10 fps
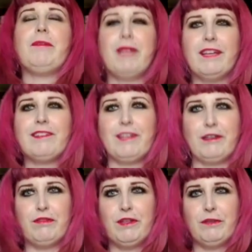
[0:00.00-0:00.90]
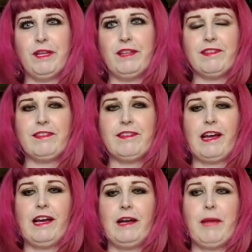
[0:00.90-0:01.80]
biggest influence
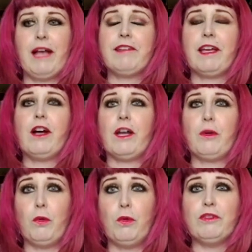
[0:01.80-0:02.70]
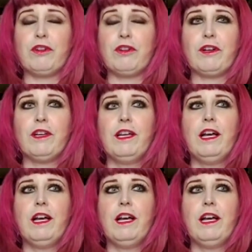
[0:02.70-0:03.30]
as I got older